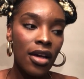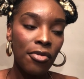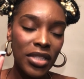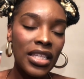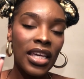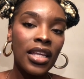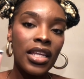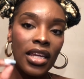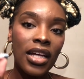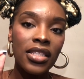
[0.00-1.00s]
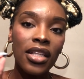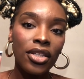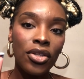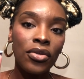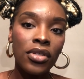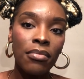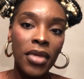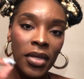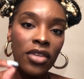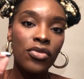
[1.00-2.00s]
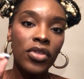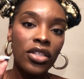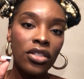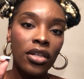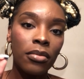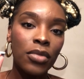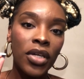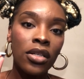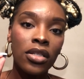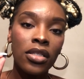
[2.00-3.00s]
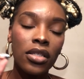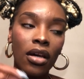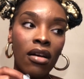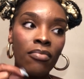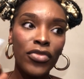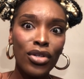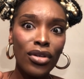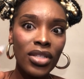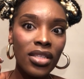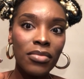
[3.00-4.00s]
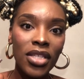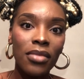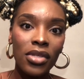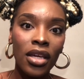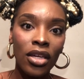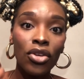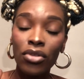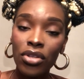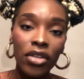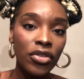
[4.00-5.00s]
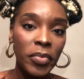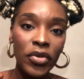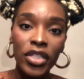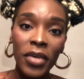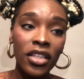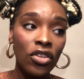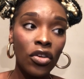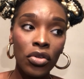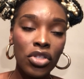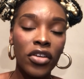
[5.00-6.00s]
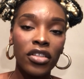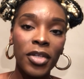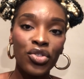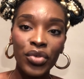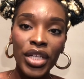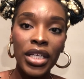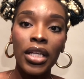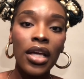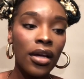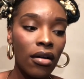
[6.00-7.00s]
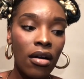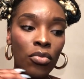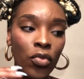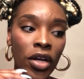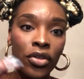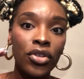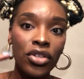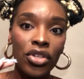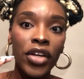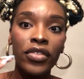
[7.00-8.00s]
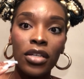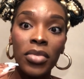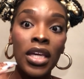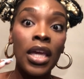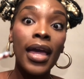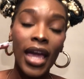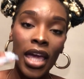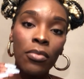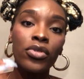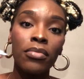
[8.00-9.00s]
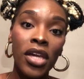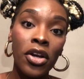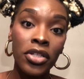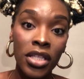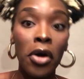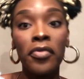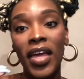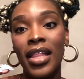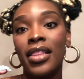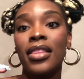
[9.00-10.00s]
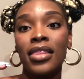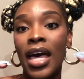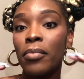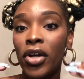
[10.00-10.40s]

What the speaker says: once again, not telling you to mimic these relationships, but just, you know, take some tips. Like, you deserve to be respected, you deserve to be treated well, you deserve to be able to be yourself, and that